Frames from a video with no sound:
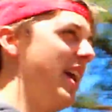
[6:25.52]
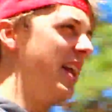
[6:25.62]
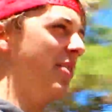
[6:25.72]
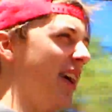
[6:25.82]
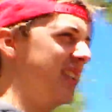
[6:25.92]

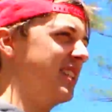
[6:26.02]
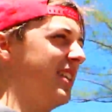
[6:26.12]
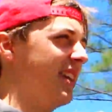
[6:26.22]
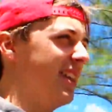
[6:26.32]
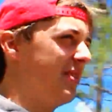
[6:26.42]
Anyways,
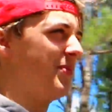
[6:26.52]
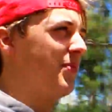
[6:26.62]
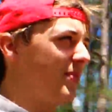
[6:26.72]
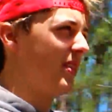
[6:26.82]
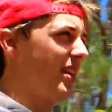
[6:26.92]

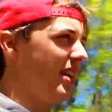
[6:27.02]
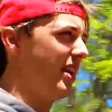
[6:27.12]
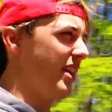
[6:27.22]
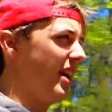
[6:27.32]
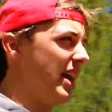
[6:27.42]

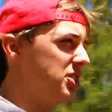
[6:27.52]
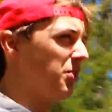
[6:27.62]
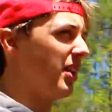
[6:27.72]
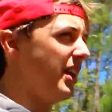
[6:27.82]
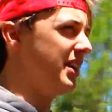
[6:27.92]
it's
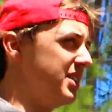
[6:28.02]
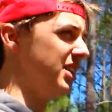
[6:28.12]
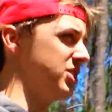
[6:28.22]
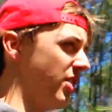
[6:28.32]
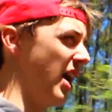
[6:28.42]
really easy
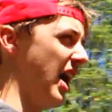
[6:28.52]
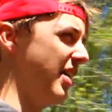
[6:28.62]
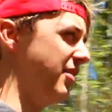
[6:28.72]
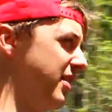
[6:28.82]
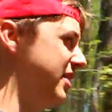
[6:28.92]
to drive,